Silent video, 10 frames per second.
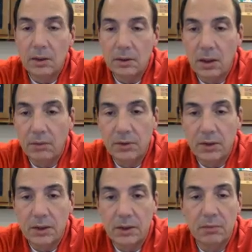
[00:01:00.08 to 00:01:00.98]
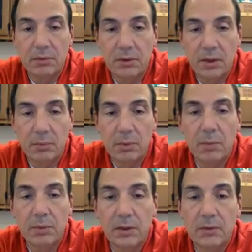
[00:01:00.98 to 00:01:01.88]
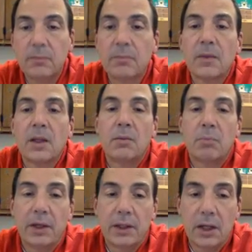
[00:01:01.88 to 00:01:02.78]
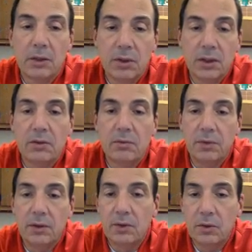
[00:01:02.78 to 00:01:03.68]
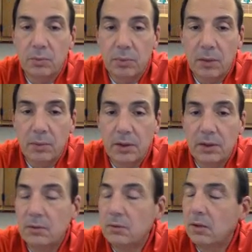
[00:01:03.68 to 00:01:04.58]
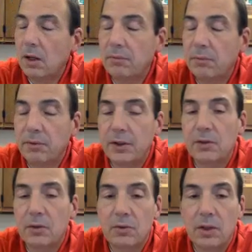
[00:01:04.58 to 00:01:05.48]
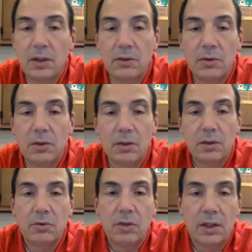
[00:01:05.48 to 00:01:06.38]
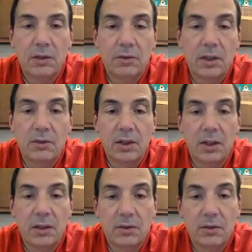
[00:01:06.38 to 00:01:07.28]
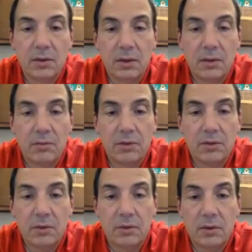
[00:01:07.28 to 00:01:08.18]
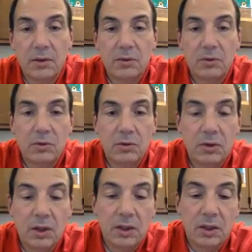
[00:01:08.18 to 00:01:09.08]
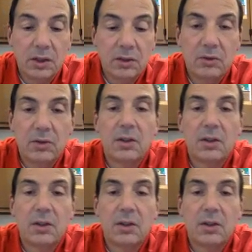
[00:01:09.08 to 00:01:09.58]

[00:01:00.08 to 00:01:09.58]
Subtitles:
definitely a different set of properties. By contrast, physical change, not chance, physical change